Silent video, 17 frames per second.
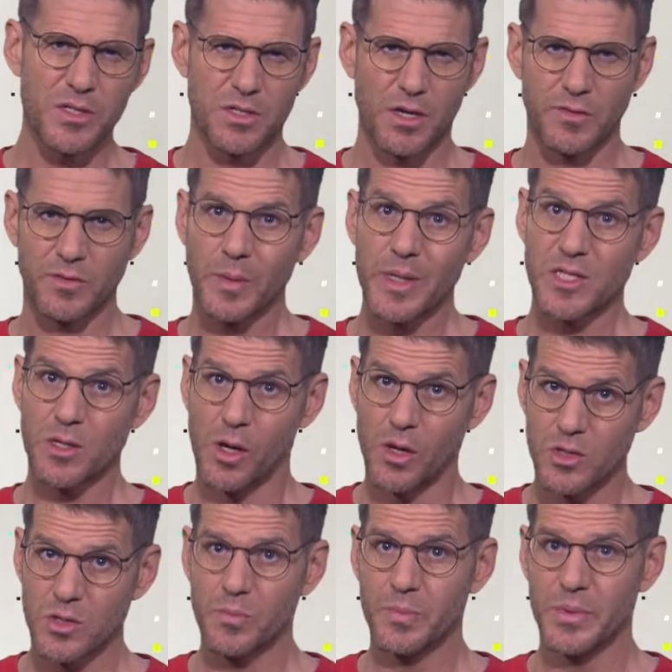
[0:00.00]
software is
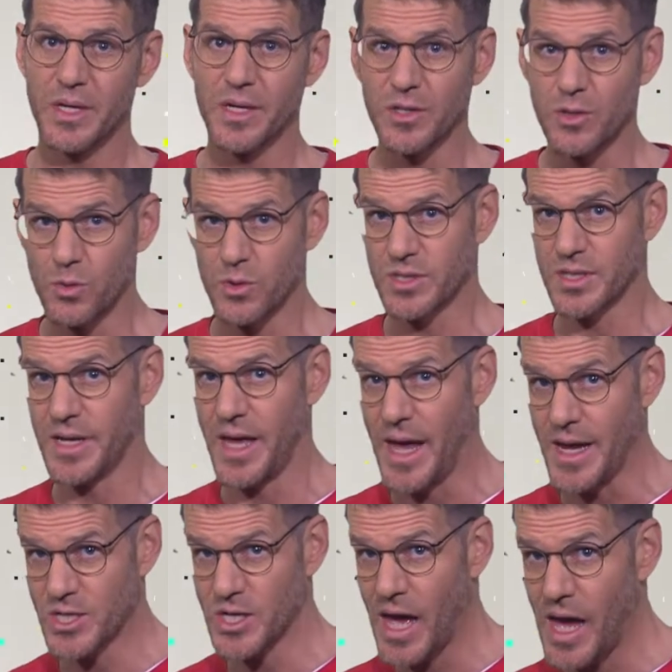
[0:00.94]
also being used in
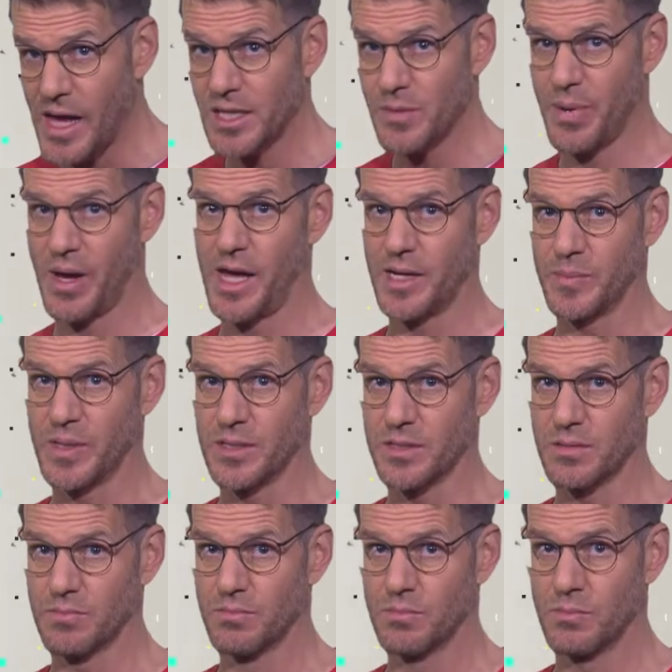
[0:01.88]
HR departments.